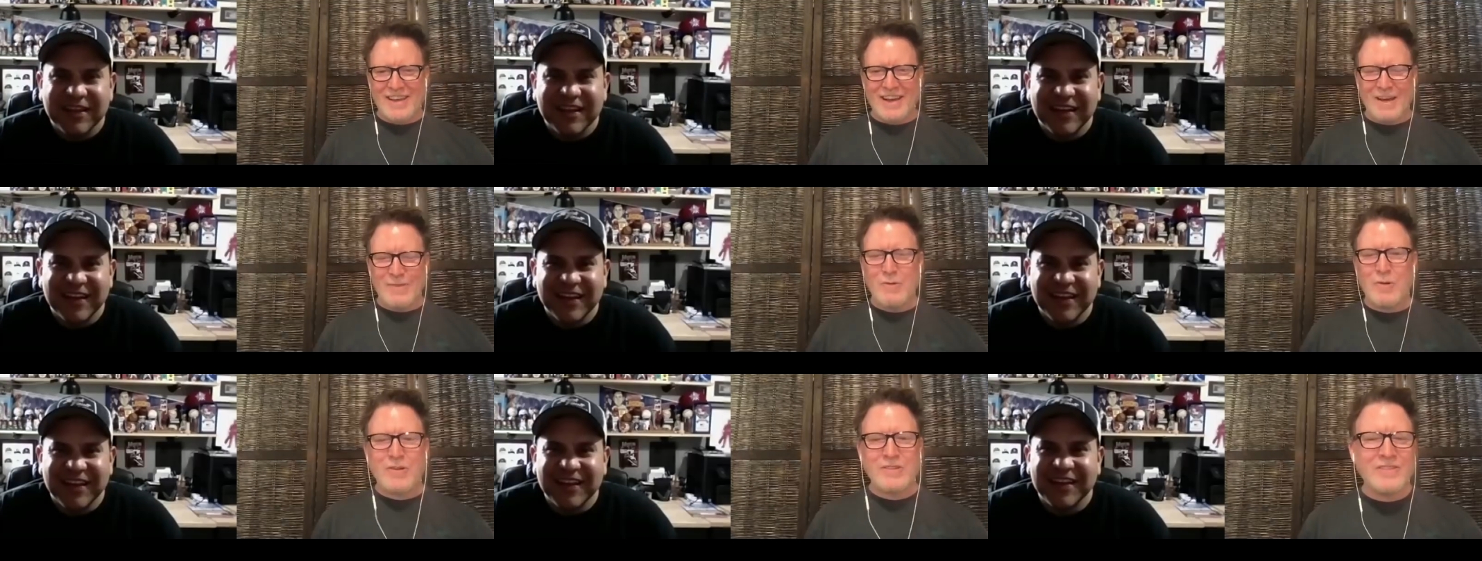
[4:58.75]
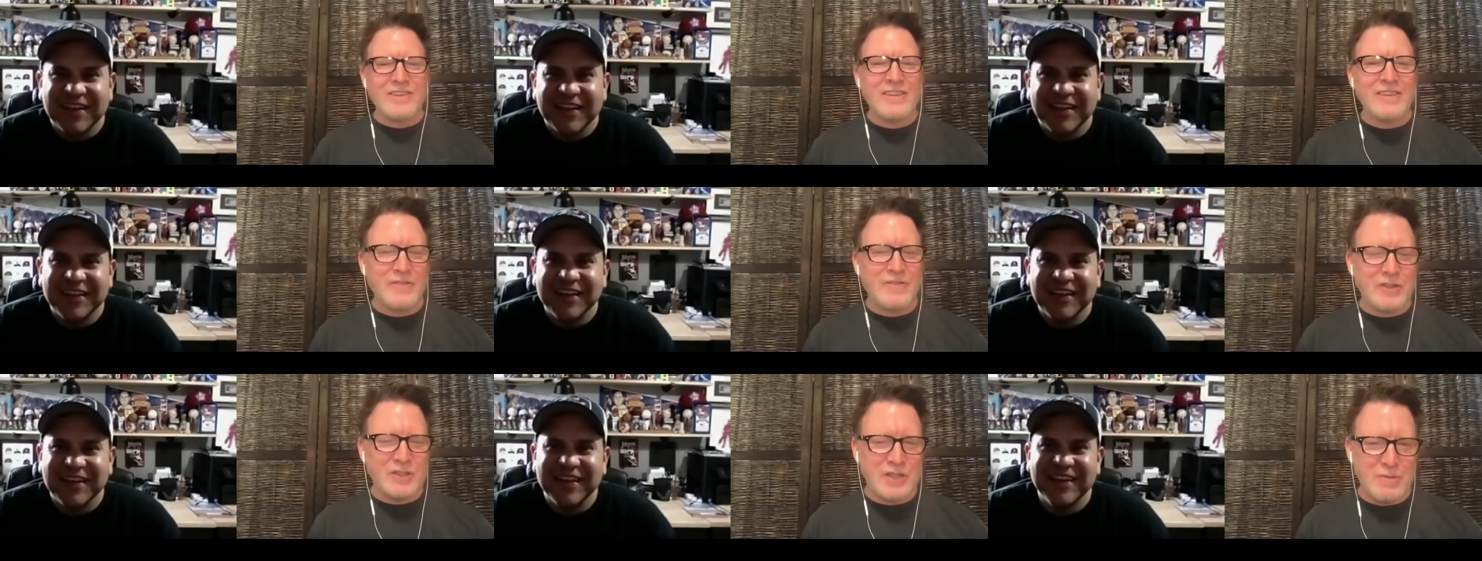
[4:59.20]
Speaker 1: yeah, I'm always looking
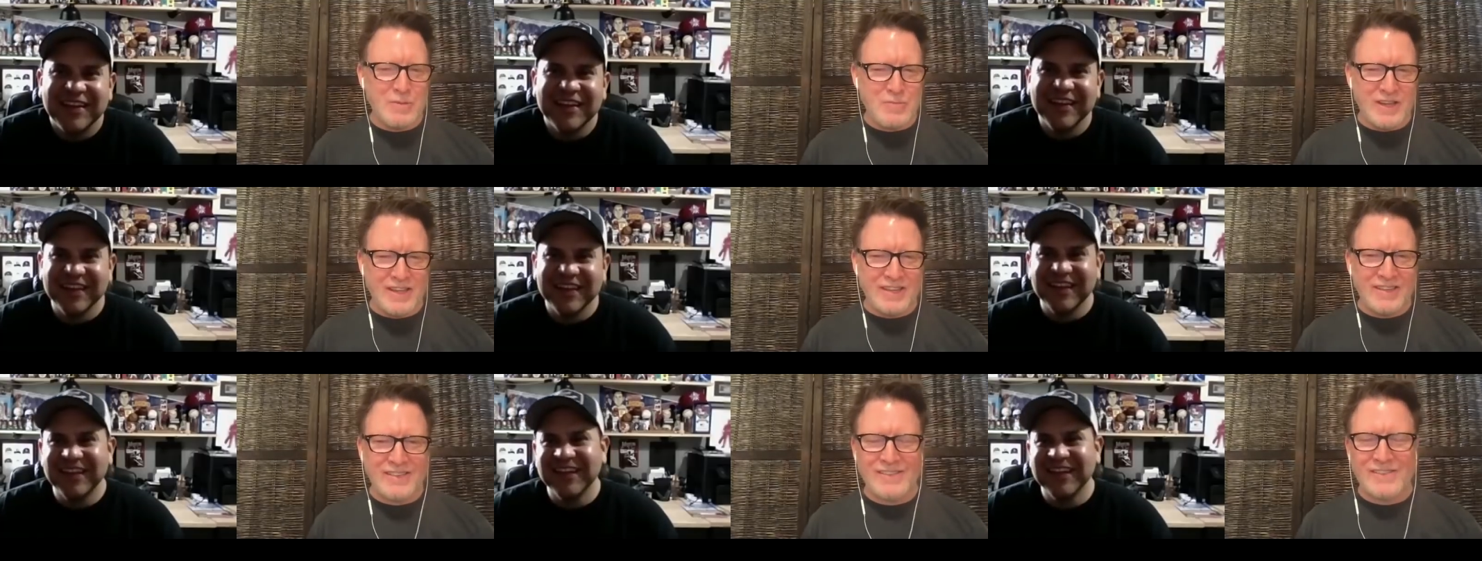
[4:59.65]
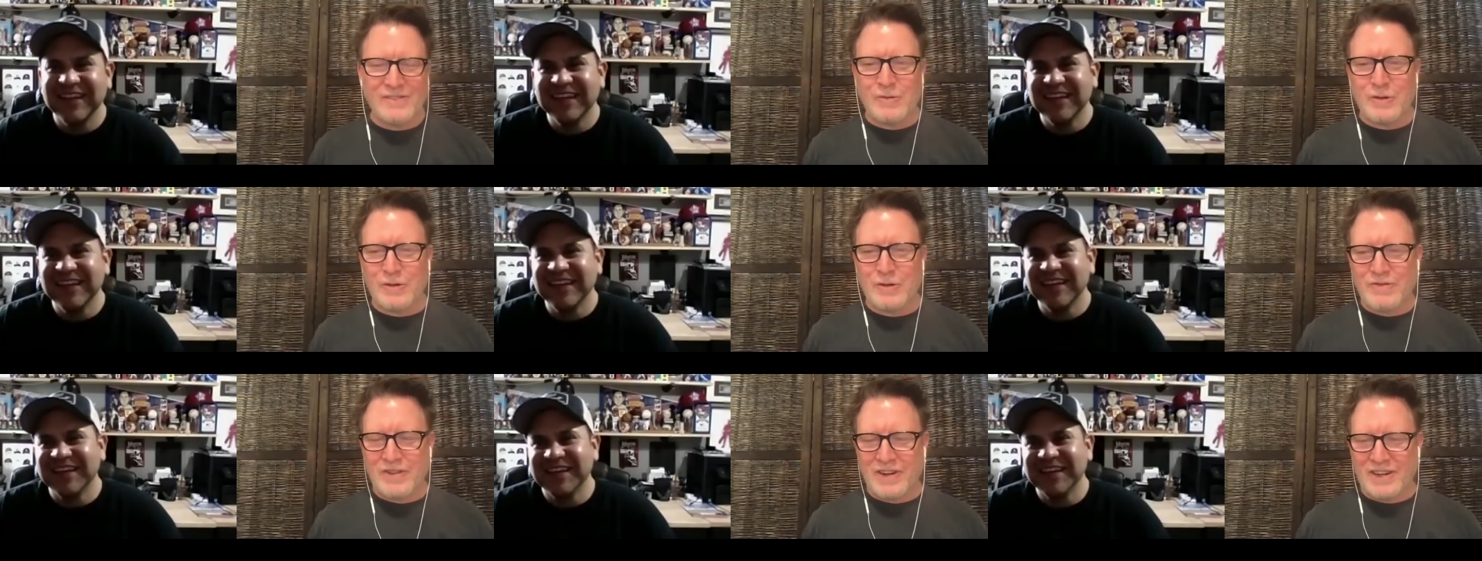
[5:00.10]
for something
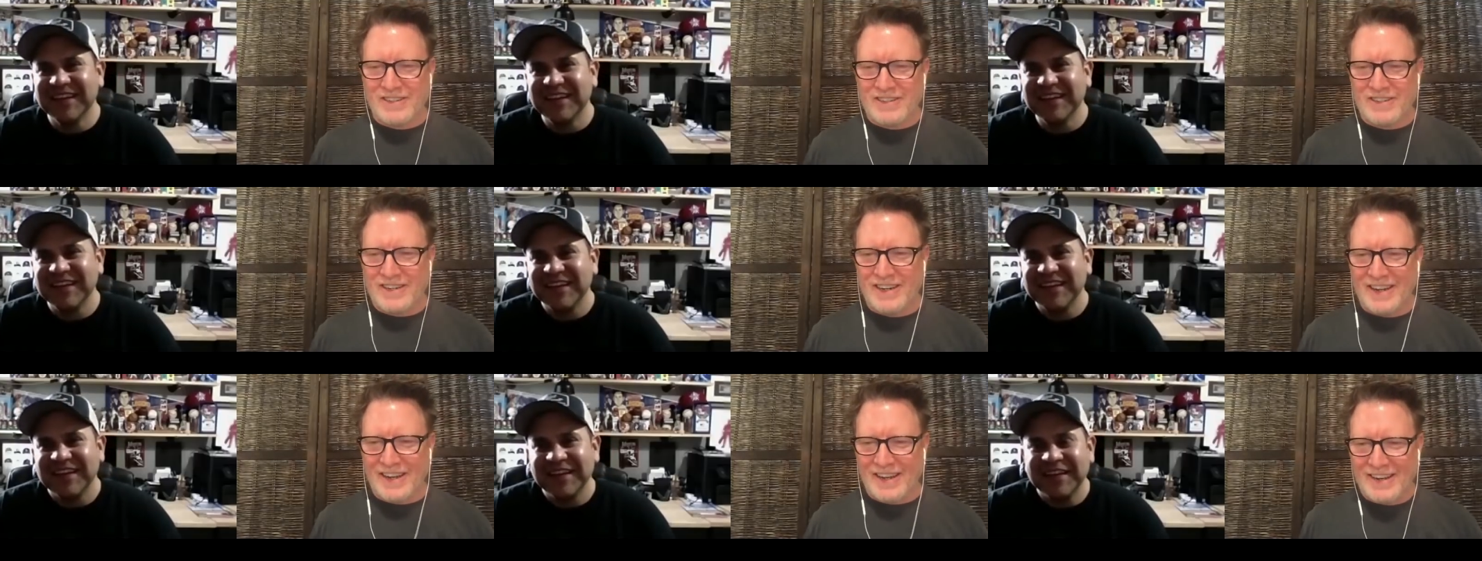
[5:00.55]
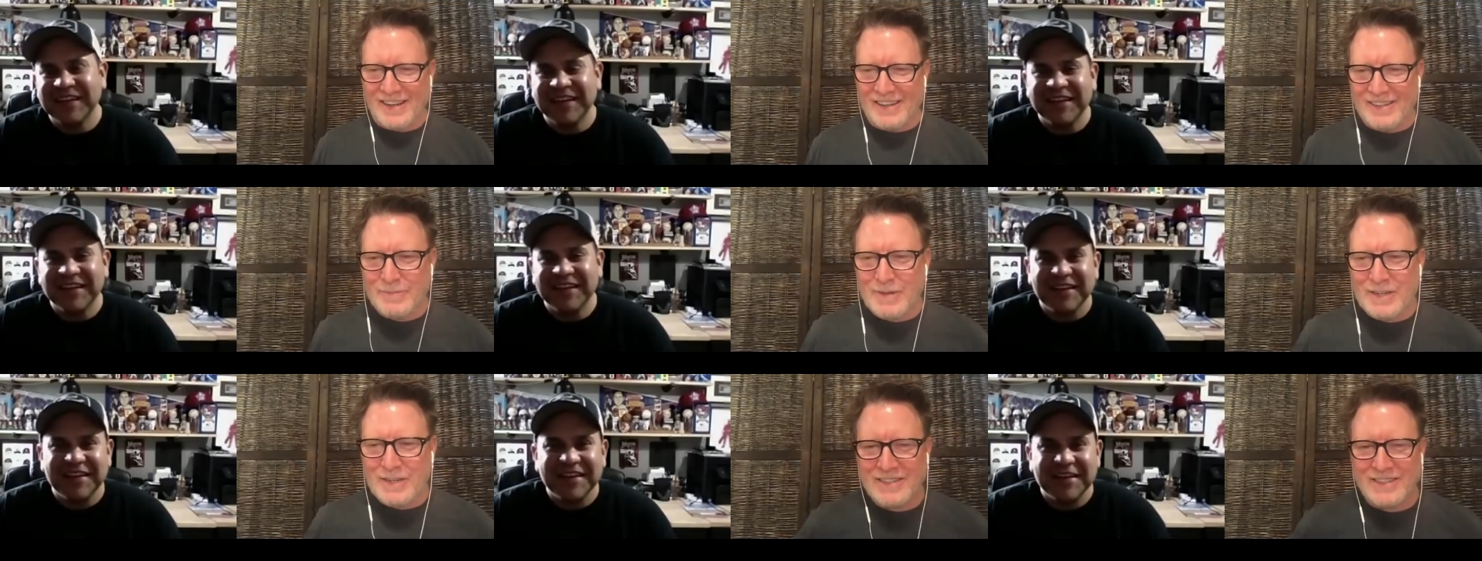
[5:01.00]
refreshing, and
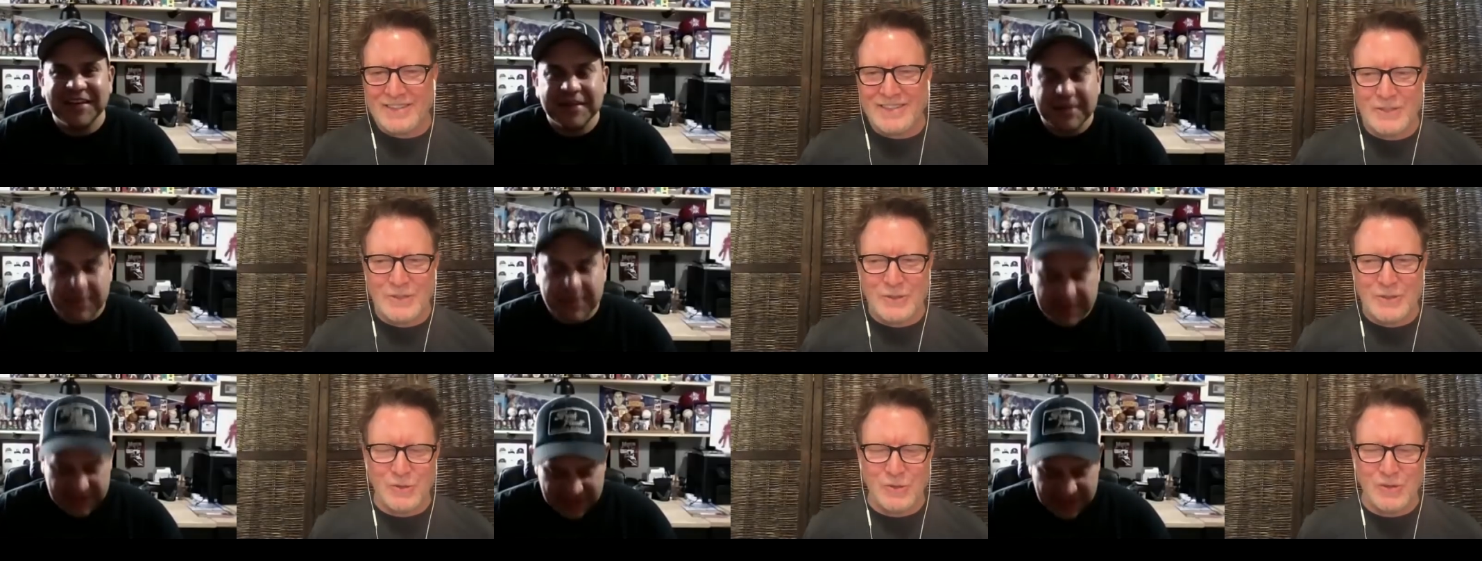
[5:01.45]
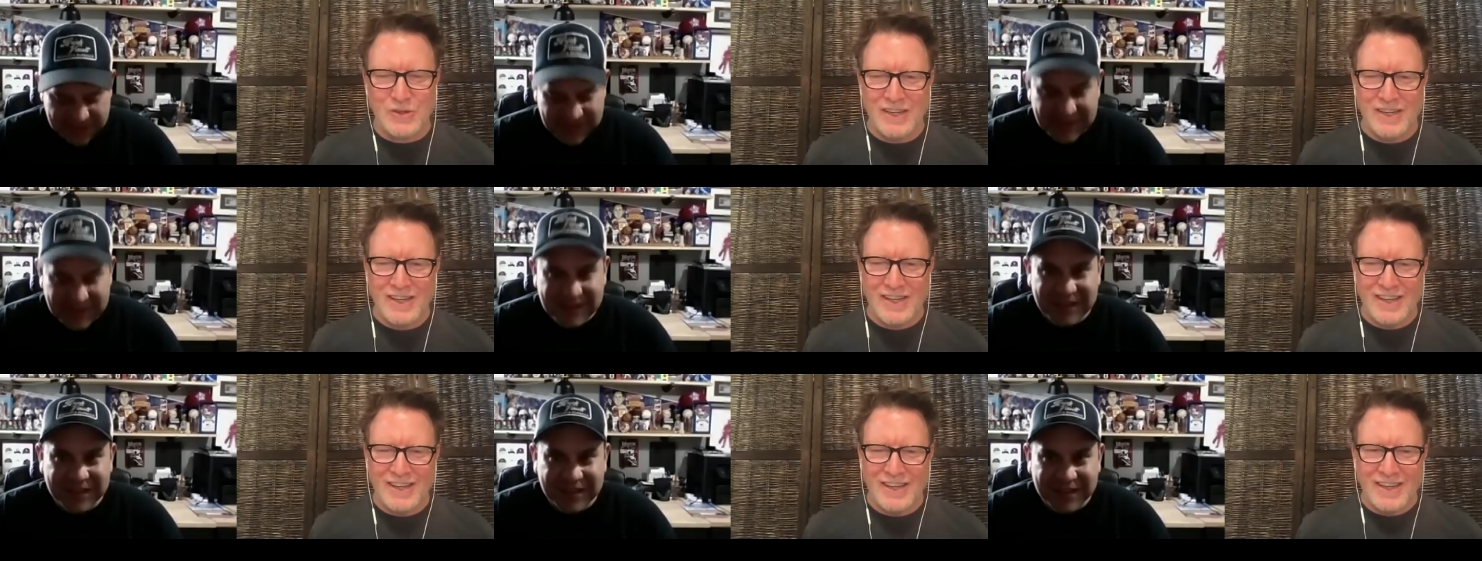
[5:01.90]
especially too
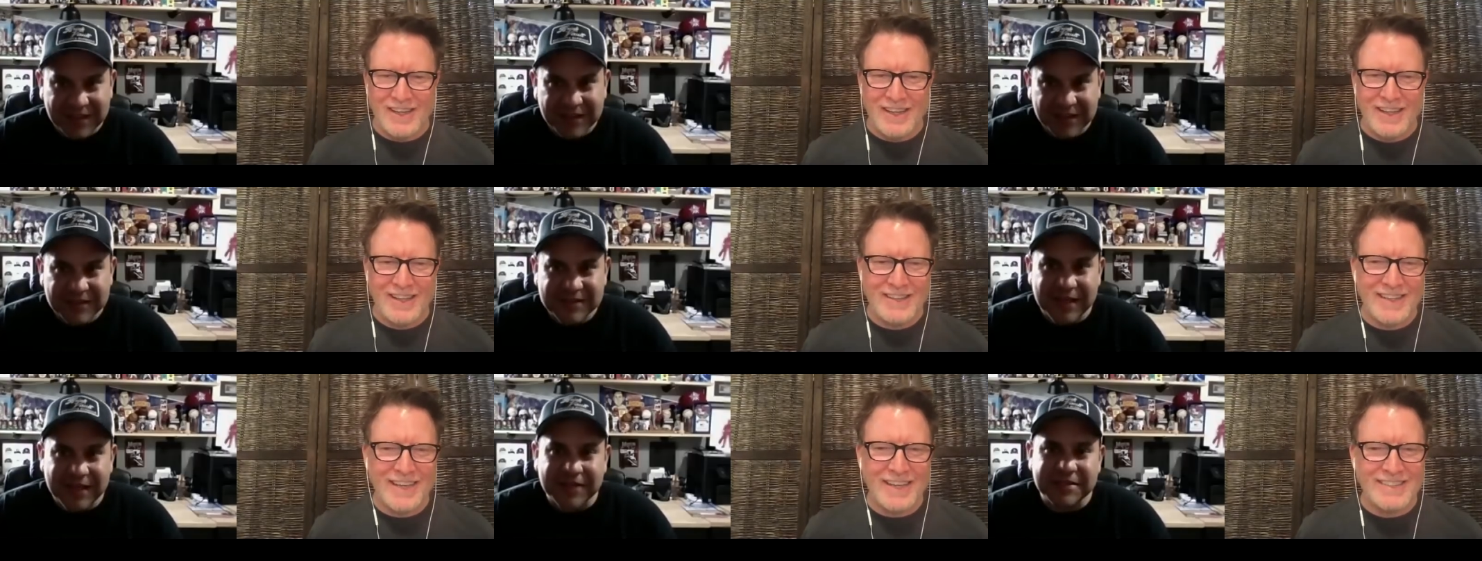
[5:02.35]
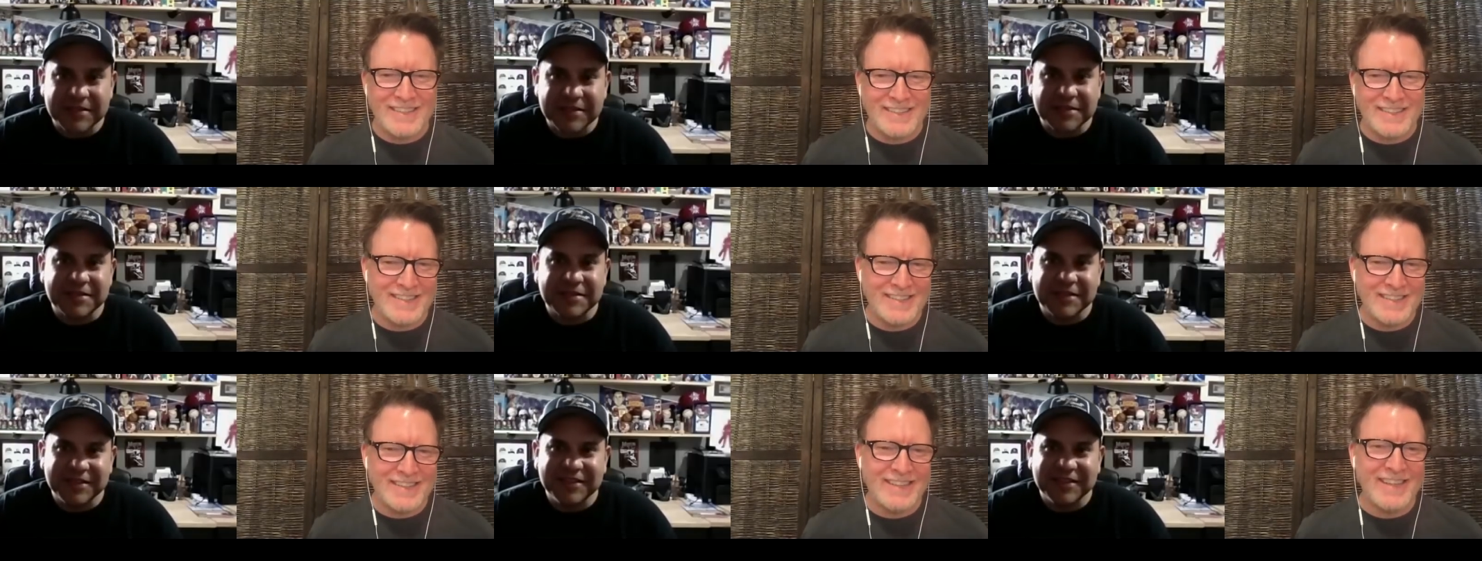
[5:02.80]
Texas. Texas
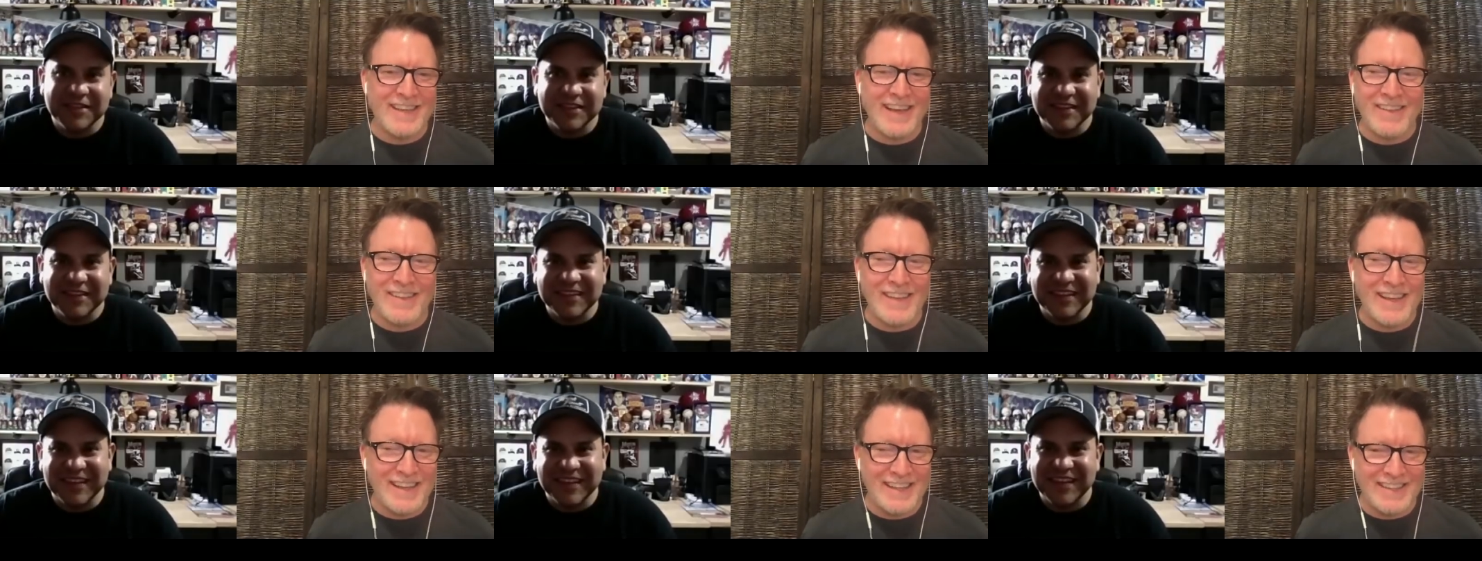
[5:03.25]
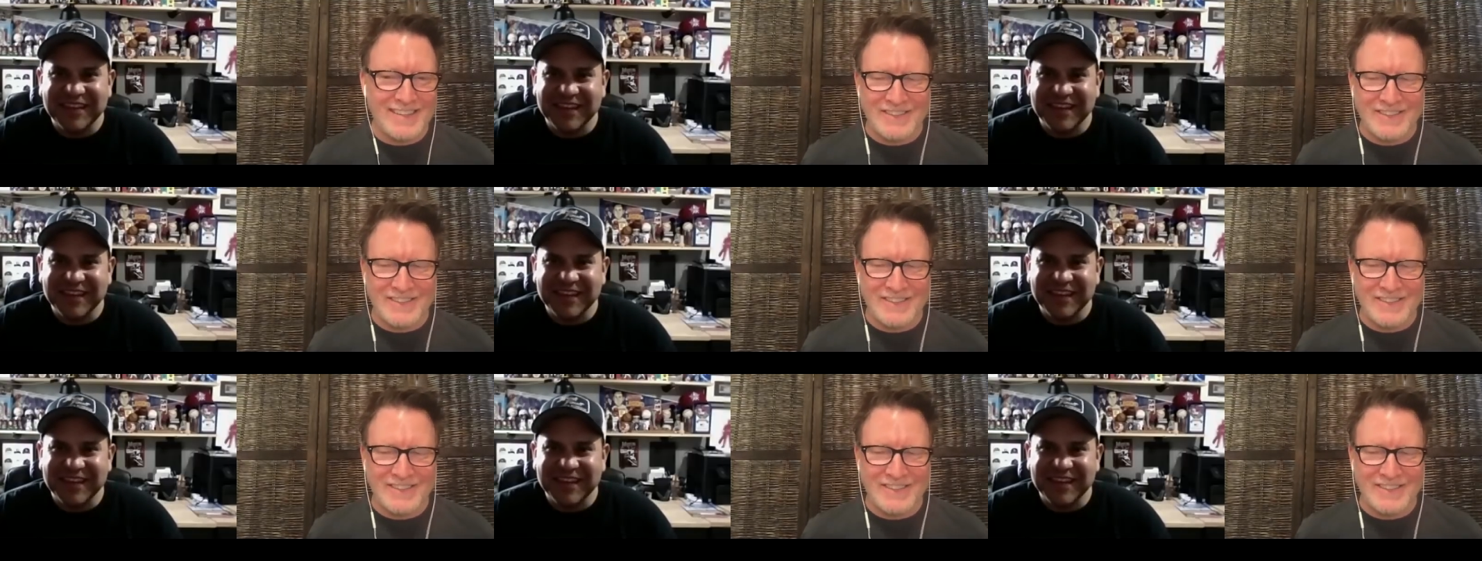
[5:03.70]
is LA gets